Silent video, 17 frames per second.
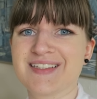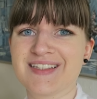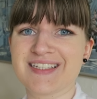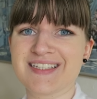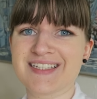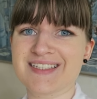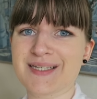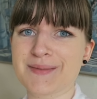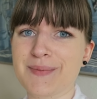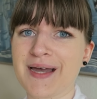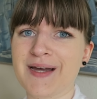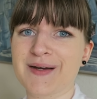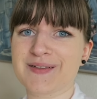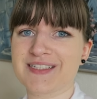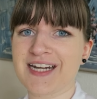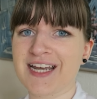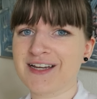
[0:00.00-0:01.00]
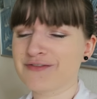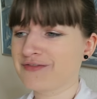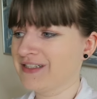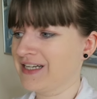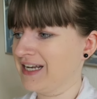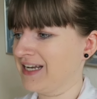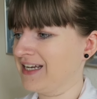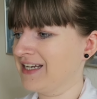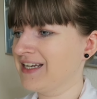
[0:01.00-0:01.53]
so this is about
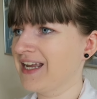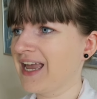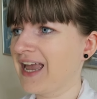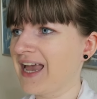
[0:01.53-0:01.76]
Daphne,